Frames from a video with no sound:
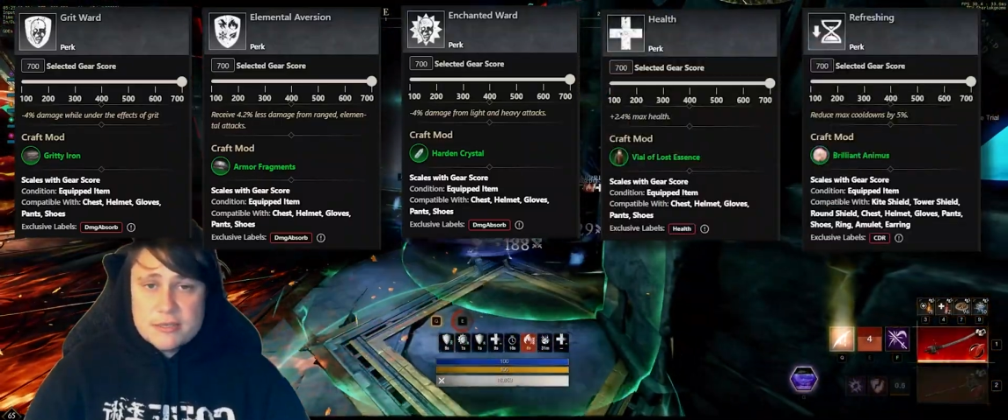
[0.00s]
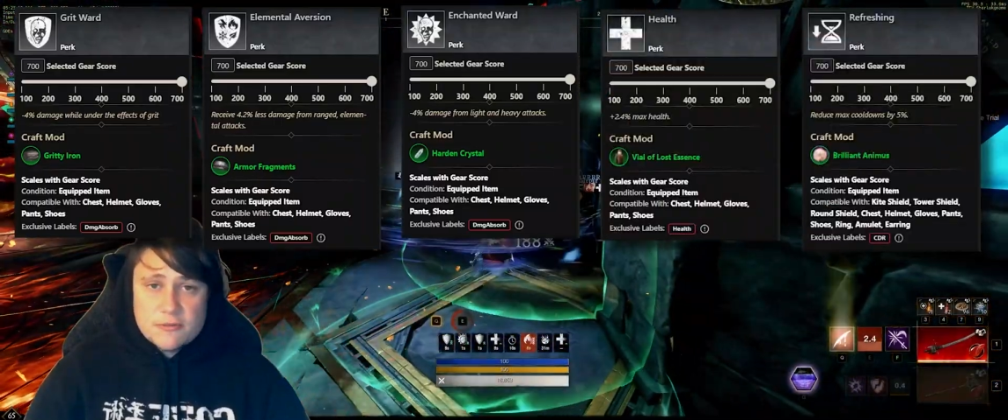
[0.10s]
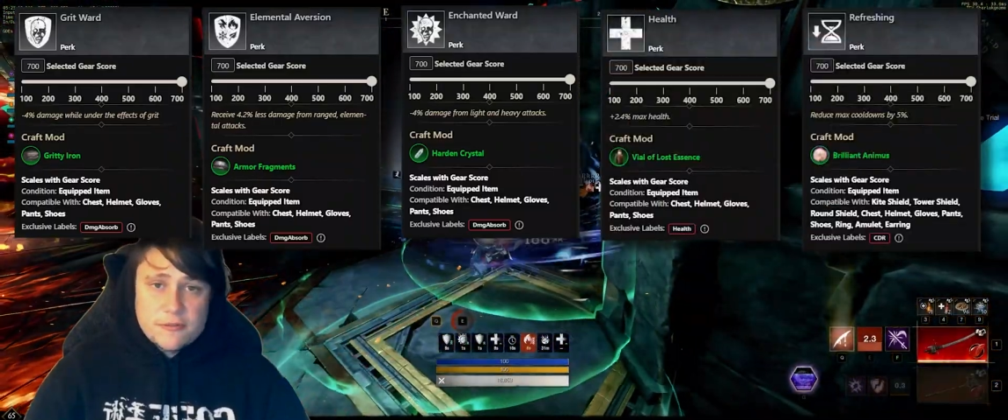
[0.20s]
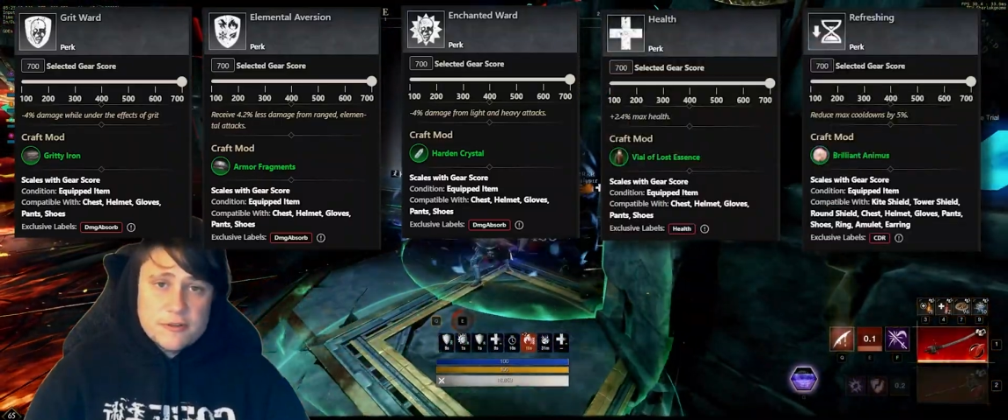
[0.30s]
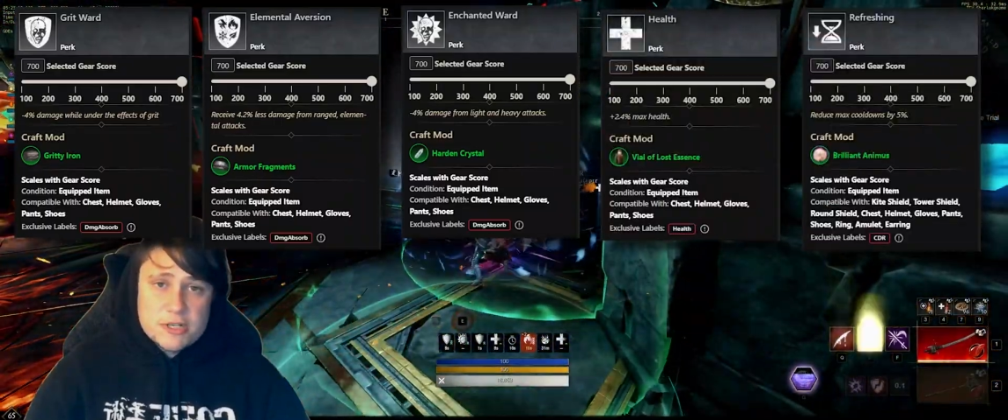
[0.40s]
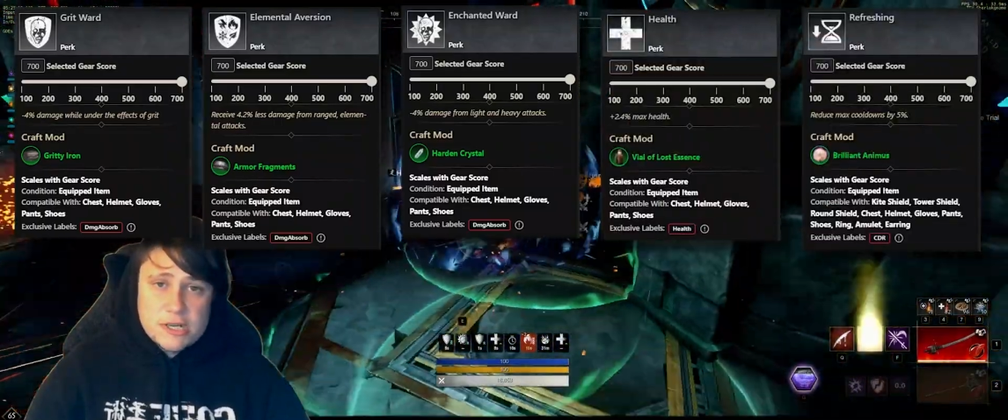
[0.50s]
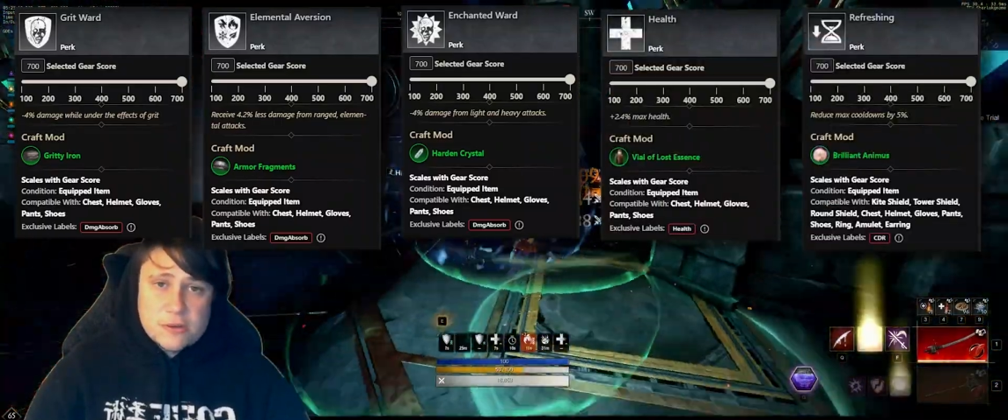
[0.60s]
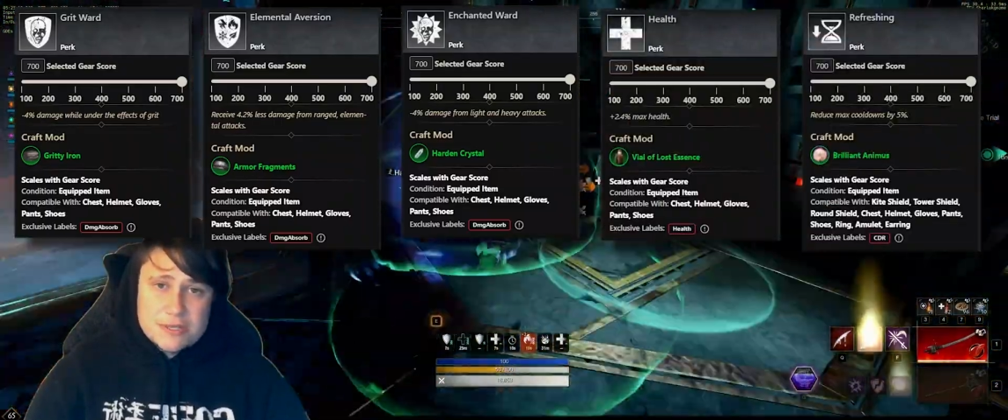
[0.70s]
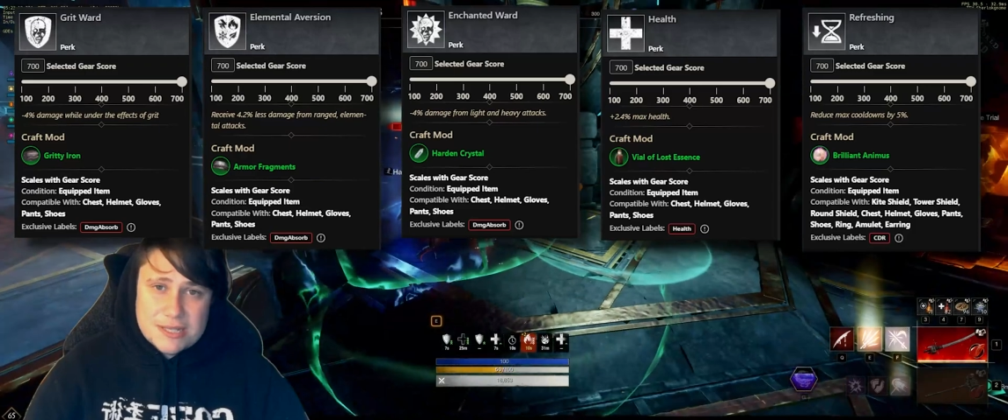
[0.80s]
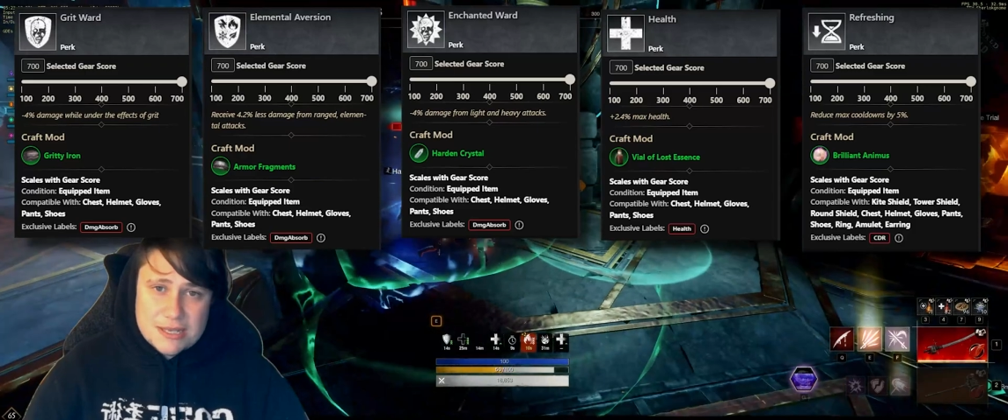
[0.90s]
as refreshing
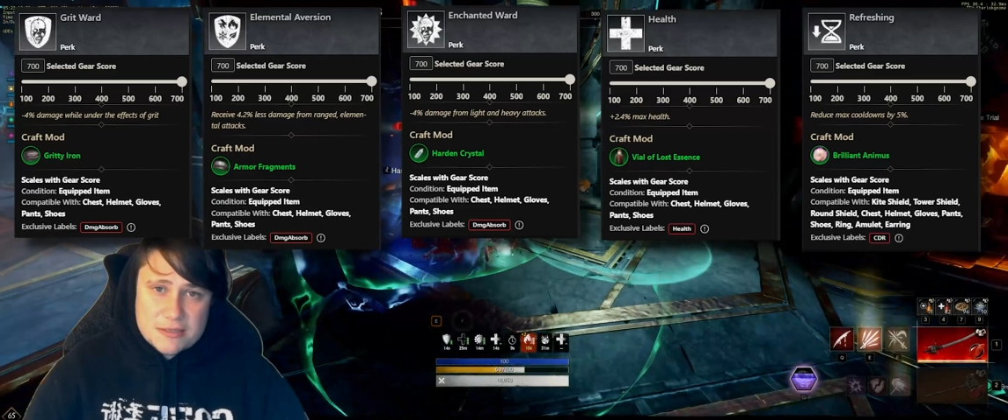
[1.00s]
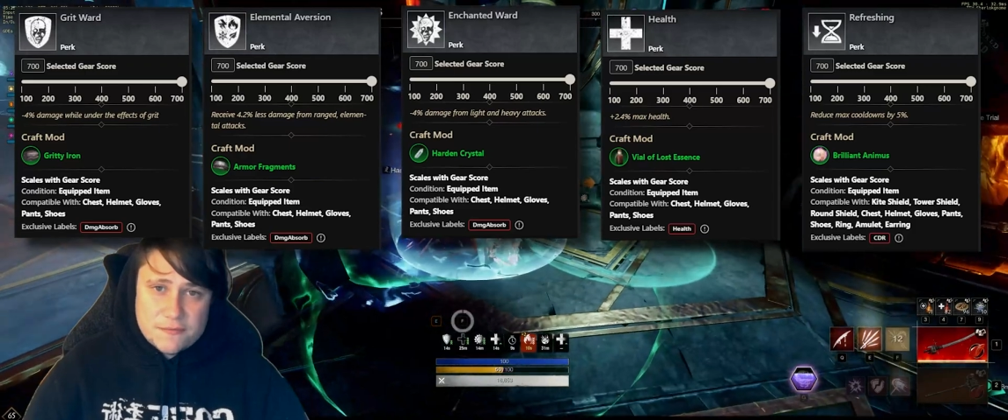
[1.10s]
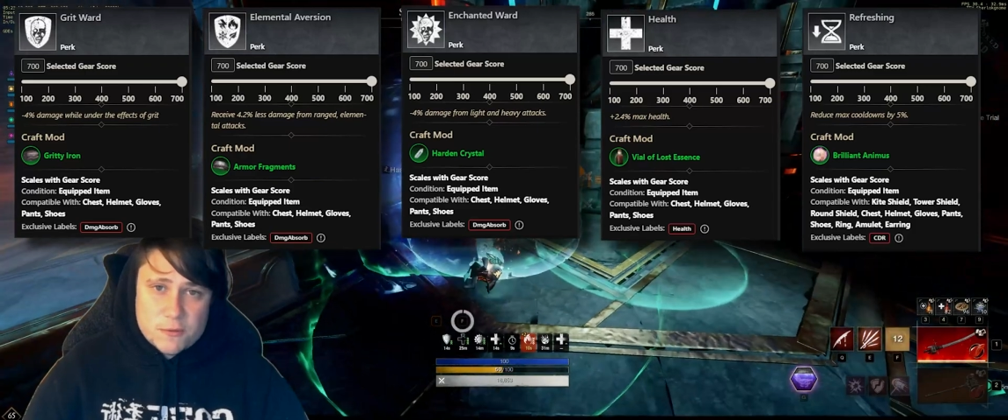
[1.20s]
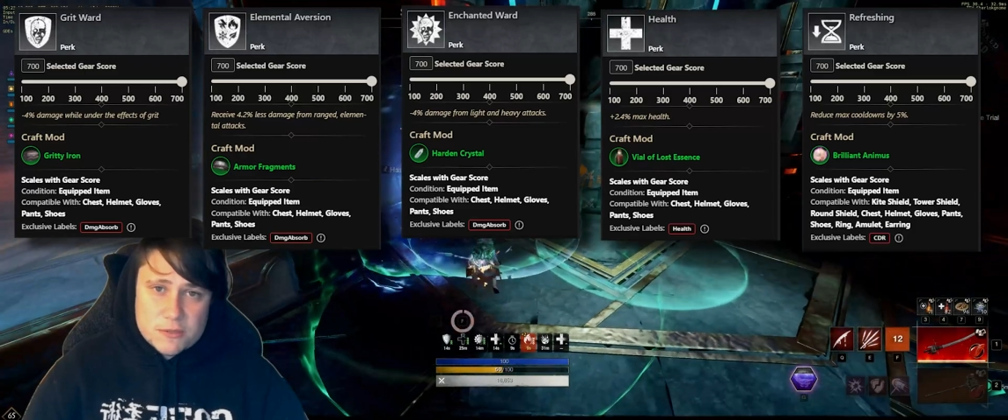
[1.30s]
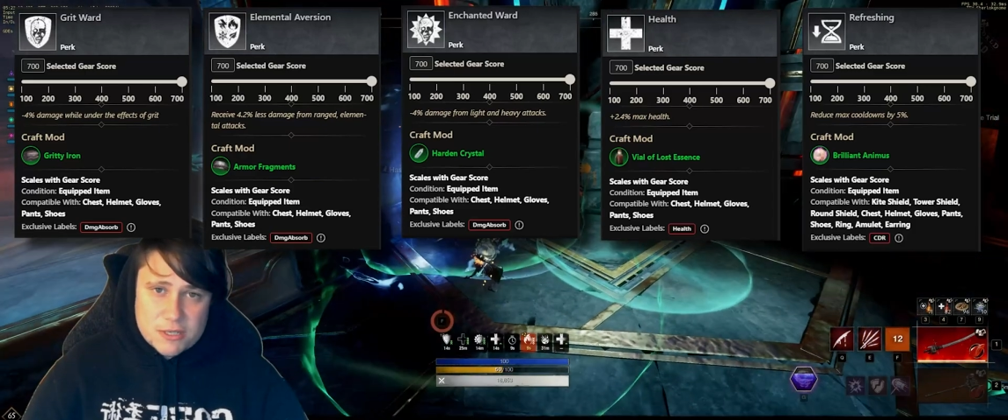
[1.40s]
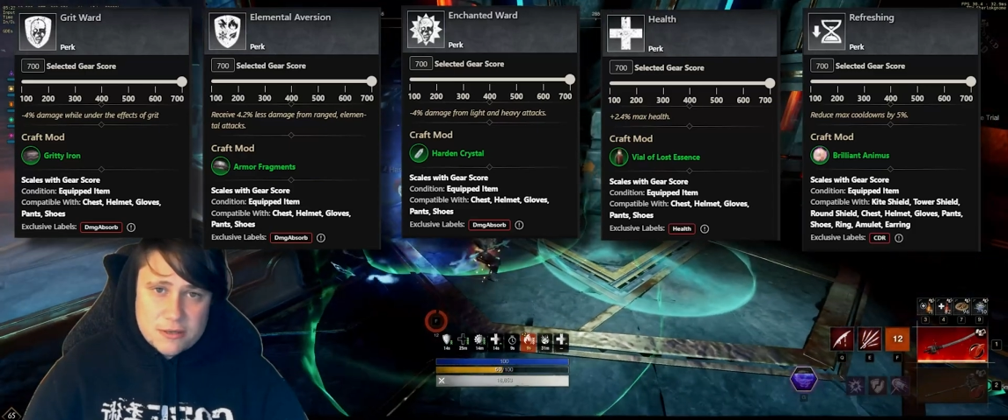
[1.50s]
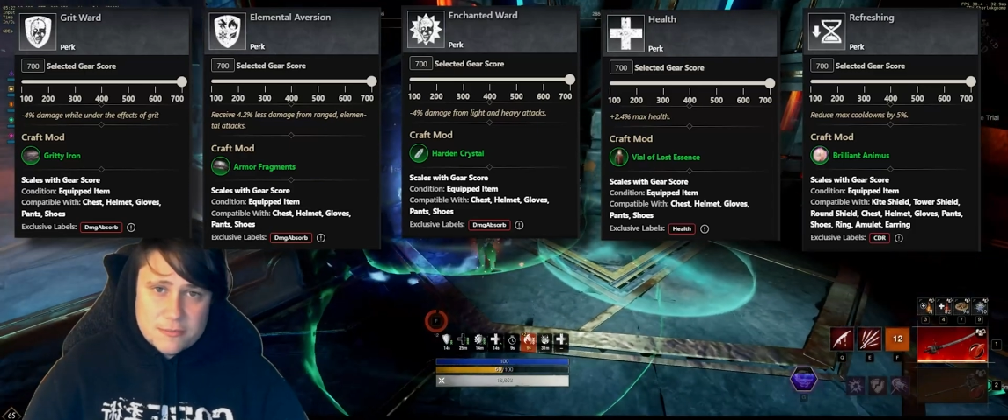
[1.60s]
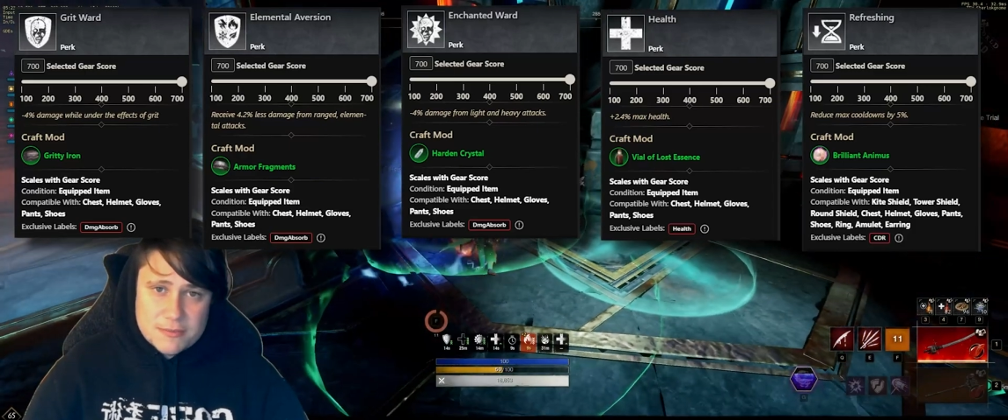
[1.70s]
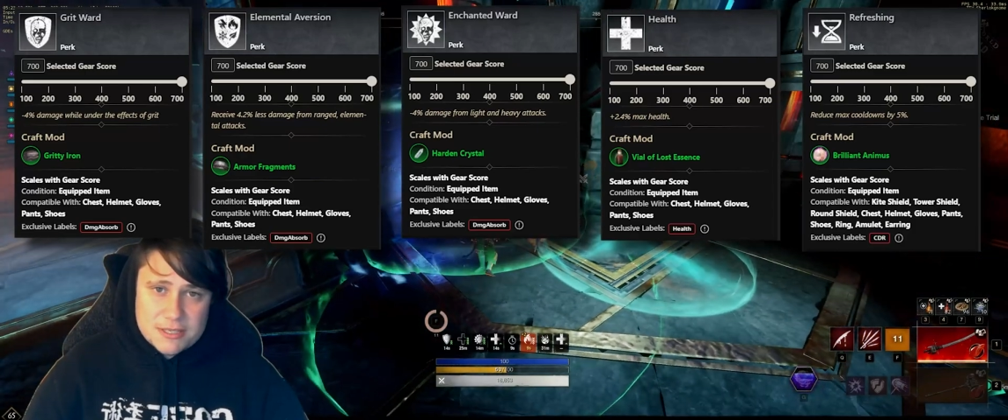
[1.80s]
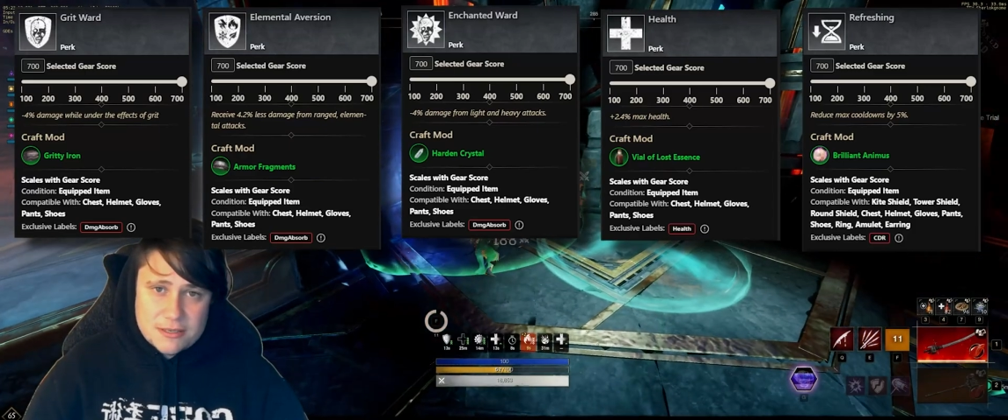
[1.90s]
only stacks 4
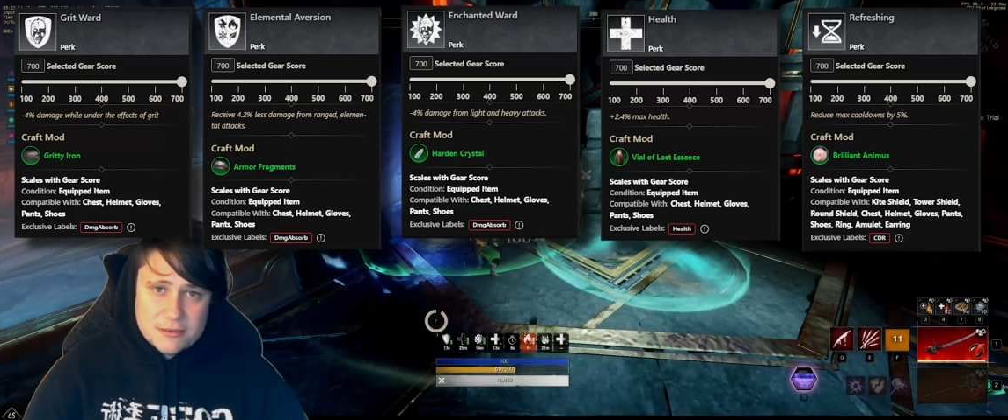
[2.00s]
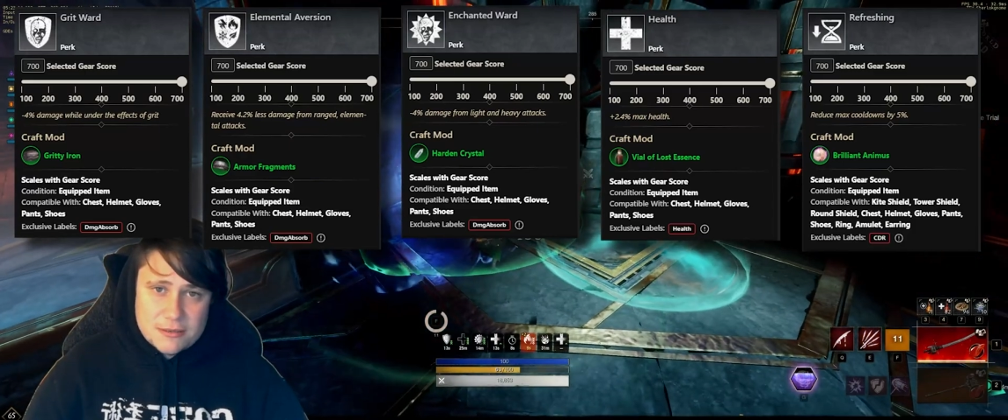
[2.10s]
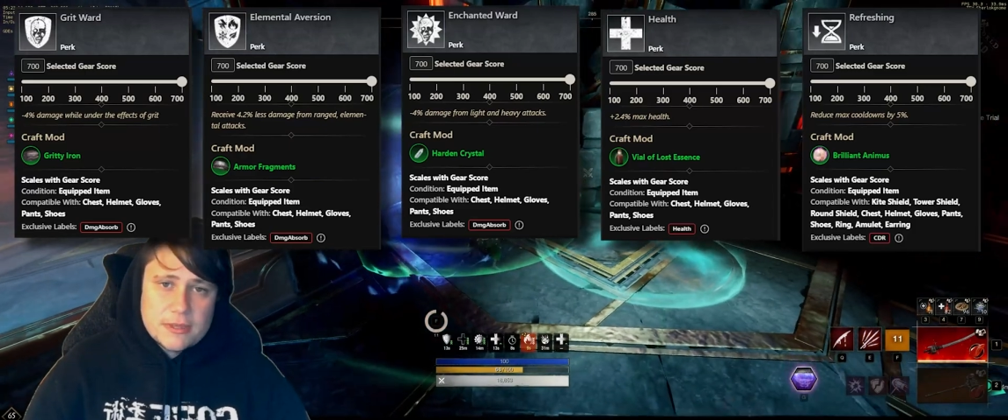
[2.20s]
times.